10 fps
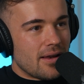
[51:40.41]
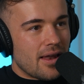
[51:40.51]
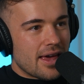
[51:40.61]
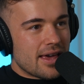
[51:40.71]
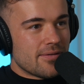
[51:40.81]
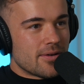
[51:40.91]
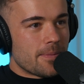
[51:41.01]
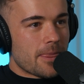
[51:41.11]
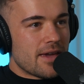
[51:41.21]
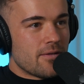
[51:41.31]
Like,
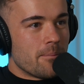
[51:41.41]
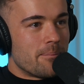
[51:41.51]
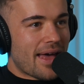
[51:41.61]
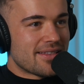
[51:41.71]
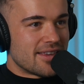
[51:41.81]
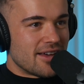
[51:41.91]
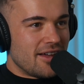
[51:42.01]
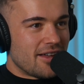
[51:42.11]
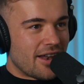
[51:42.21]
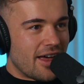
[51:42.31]
even
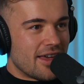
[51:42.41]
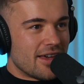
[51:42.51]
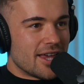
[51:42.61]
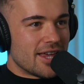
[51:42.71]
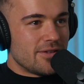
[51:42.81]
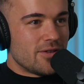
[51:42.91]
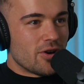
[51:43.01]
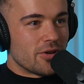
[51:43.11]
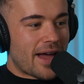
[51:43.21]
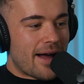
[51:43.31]
better, like, you
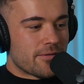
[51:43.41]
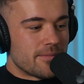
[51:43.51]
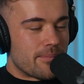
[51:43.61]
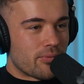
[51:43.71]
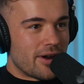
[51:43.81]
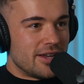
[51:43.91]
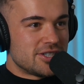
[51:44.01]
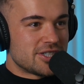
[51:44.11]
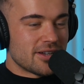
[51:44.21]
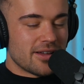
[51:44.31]
got down from the
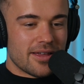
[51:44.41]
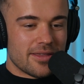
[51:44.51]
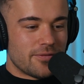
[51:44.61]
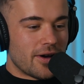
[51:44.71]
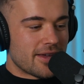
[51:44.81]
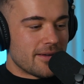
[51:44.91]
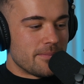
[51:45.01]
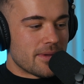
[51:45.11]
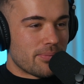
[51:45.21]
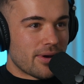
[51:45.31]
bridge, the
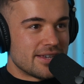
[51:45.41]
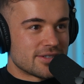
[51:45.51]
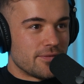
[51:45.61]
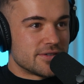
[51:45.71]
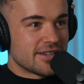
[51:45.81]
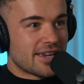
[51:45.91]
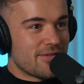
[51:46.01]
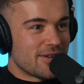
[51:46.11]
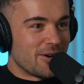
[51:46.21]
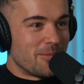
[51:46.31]
fucking police officer
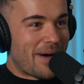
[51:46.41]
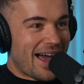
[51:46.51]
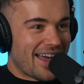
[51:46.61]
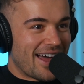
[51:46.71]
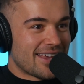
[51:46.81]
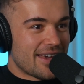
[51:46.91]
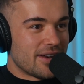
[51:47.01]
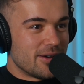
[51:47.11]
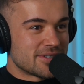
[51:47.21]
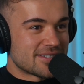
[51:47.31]
gave you a little backhand, gave you a little